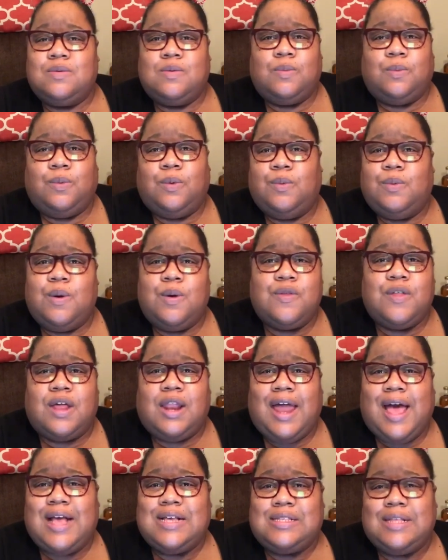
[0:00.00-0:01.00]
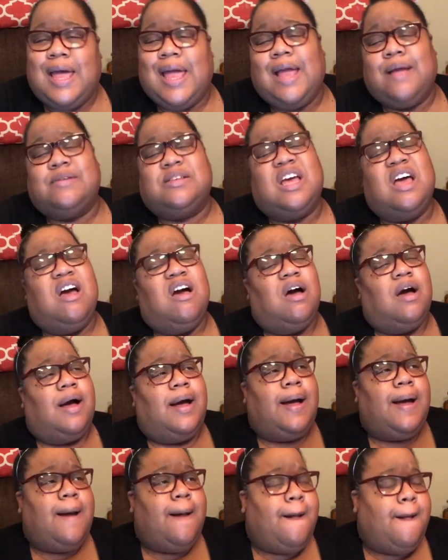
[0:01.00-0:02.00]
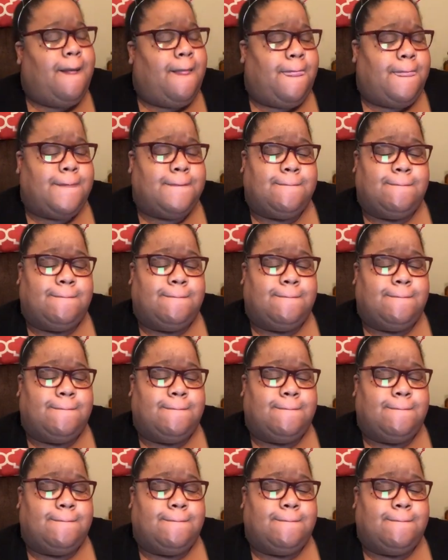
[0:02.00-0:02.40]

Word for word: What were their last names? Um,